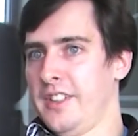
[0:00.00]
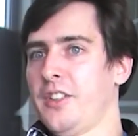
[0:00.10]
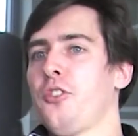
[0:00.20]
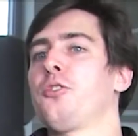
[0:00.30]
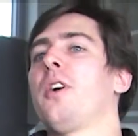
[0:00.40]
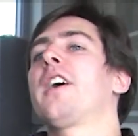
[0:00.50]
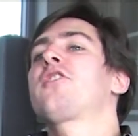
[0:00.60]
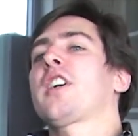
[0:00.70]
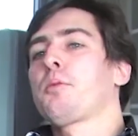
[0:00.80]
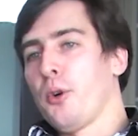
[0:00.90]
They're also
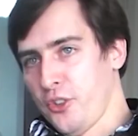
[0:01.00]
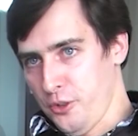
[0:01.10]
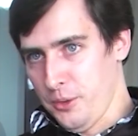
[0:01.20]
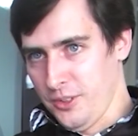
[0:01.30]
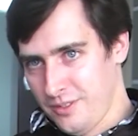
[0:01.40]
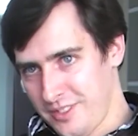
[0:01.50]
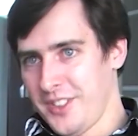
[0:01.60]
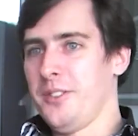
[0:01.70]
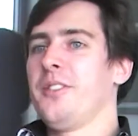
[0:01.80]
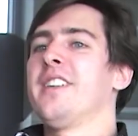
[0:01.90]
iCheckpointable.
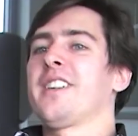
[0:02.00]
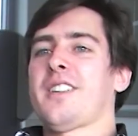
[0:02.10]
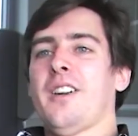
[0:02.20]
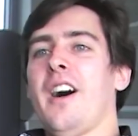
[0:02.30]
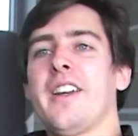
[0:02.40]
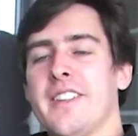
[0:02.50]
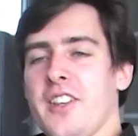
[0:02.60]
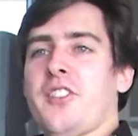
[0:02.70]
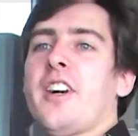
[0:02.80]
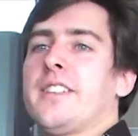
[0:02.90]
You know, they're
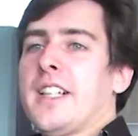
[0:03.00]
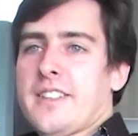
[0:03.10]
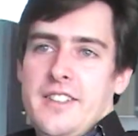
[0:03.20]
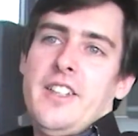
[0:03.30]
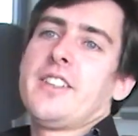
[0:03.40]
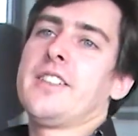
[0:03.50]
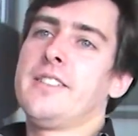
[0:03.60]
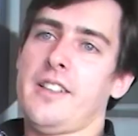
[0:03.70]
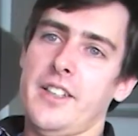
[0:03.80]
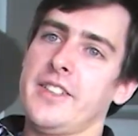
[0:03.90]
iThis, iThat, and
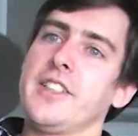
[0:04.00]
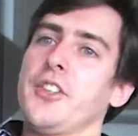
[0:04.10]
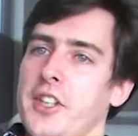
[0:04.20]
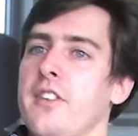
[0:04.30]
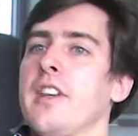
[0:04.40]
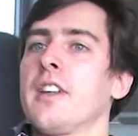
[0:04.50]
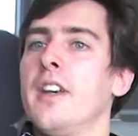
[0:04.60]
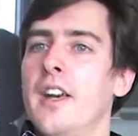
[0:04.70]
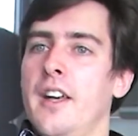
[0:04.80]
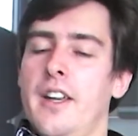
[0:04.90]
iThe other thing.
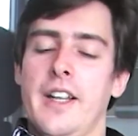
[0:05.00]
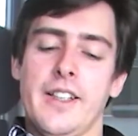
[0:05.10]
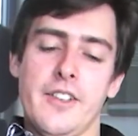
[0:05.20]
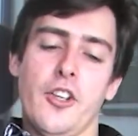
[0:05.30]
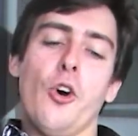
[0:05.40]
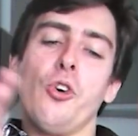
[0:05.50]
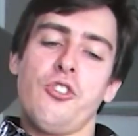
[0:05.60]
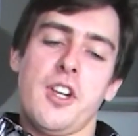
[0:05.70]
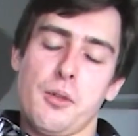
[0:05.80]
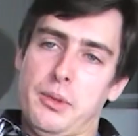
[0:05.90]
And then the
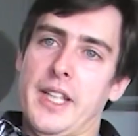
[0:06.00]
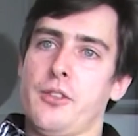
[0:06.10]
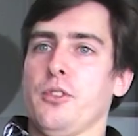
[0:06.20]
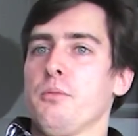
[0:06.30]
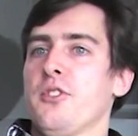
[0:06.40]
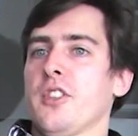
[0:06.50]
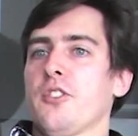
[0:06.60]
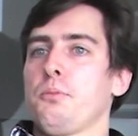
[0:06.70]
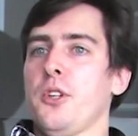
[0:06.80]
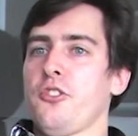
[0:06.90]
hosting platform is
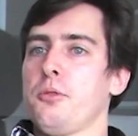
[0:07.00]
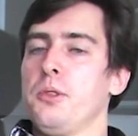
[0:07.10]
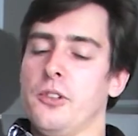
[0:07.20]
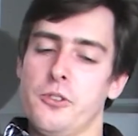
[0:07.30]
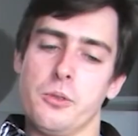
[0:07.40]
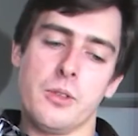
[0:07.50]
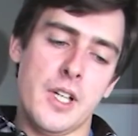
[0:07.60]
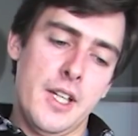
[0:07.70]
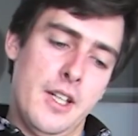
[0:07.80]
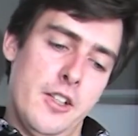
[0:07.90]
responsible
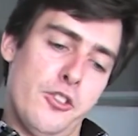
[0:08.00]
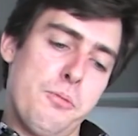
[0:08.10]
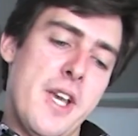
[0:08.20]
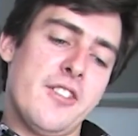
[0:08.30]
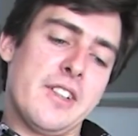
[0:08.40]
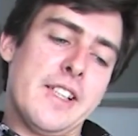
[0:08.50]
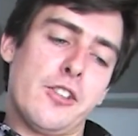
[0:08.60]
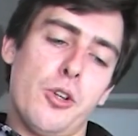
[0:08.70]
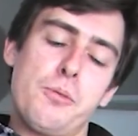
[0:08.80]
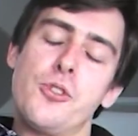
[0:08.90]
to basically
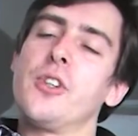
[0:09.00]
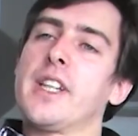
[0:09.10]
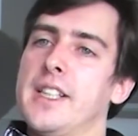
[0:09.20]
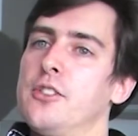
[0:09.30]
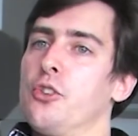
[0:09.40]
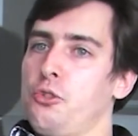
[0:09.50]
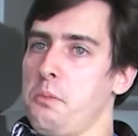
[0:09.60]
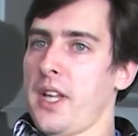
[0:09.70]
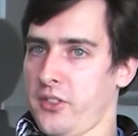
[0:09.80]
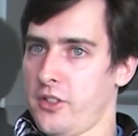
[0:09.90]
communicate those
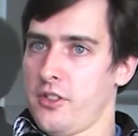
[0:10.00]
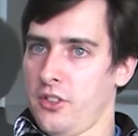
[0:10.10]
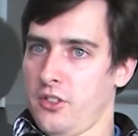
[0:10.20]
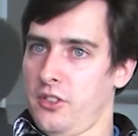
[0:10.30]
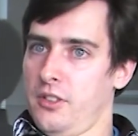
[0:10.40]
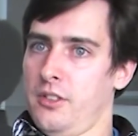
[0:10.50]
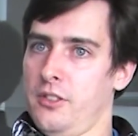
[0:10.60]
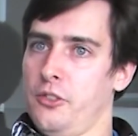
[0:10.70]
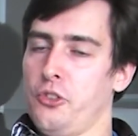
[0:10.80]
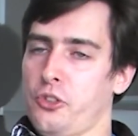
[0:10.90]
messages,
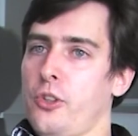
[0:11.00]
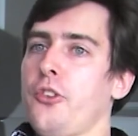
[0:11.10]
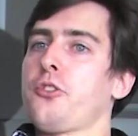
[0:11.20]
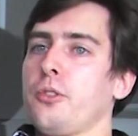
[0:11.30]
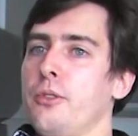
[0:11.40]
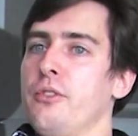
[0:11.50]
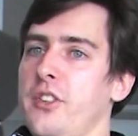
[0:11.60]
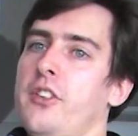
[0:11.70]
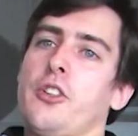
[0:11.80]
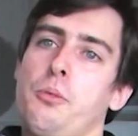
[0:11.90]
those calls through a
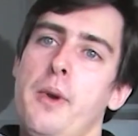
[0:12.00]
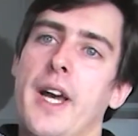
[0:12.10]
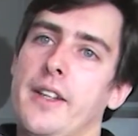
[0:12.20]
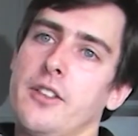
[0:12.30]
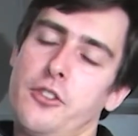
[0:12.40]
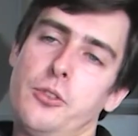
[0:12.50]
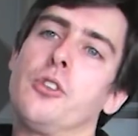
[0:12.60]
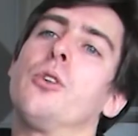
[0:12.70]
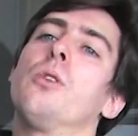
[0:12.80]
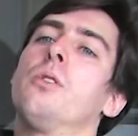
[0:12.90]
visitor pattern through
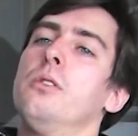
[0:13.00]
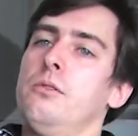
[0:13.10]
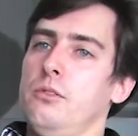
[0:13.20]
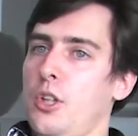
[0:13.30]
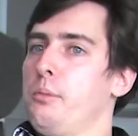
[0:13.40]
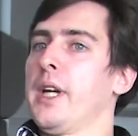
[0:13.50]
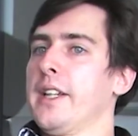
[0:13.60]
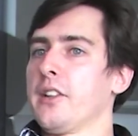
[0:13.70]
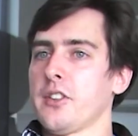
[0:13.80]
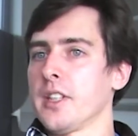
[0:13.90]
the whole
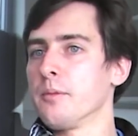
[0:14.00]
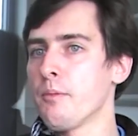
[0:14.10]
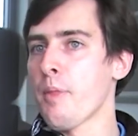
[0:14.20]
operator tree.